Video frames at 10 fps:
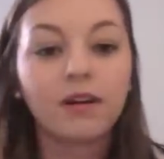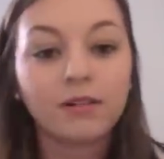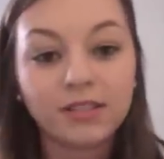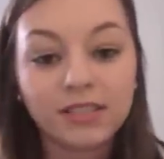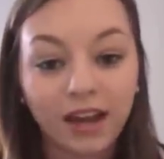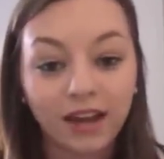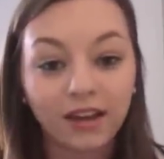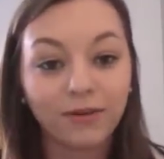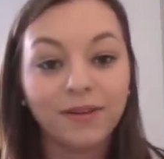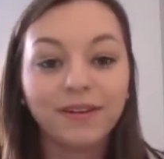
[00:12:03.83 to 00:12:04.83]
Today
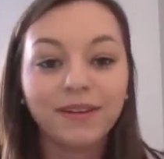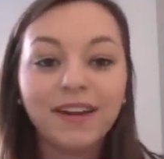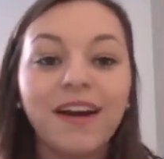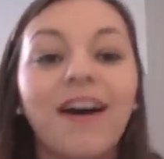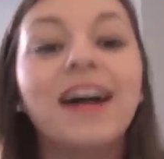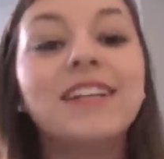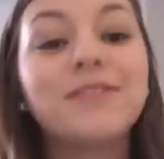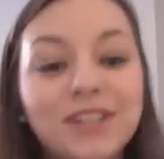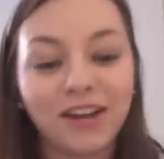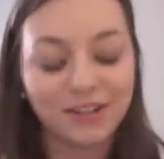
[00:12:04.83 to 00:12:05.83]
I had to
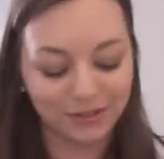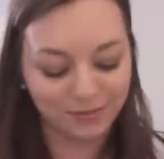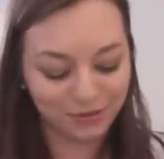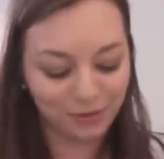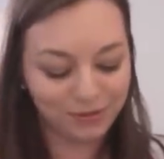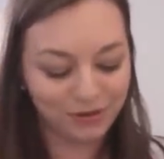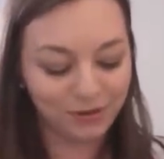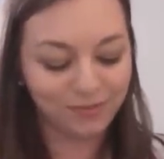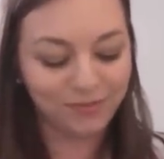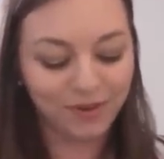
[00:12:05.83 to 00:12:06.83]
return a top to
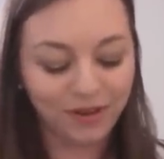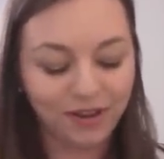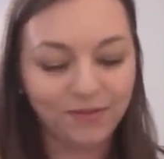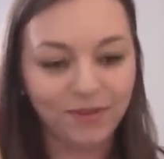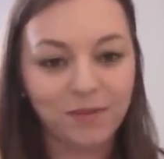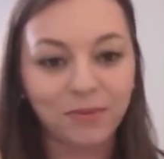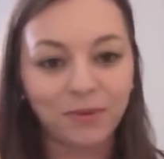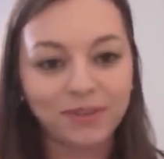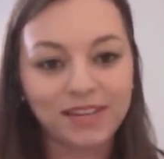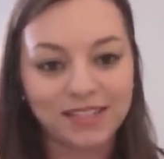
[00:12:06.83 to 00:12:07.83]
Topshop that I
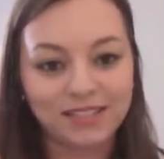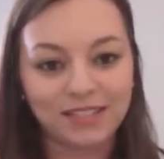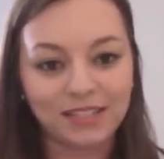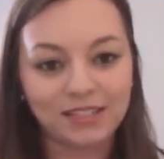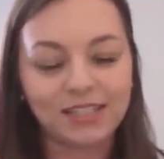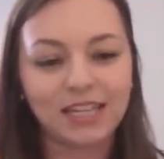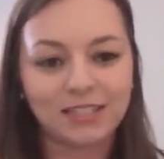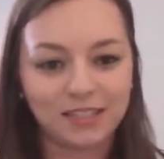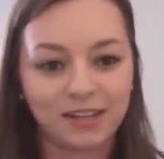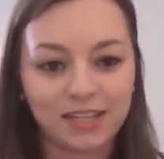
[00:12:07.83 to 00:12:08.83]
bought yesterday,
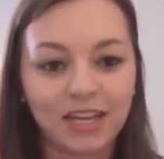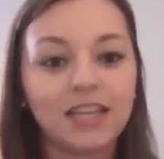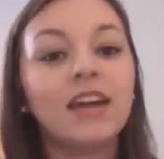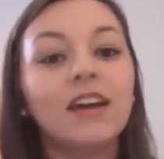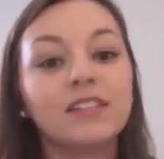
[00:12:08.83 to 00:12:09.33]
Sunday,